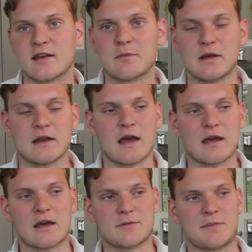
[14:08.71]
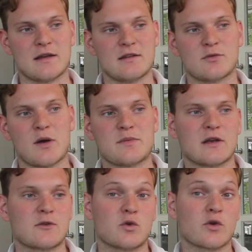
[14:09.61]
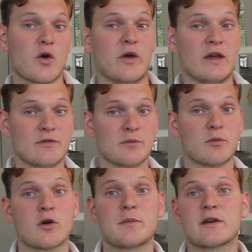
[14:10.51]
I mean, I expect this website to grow even more,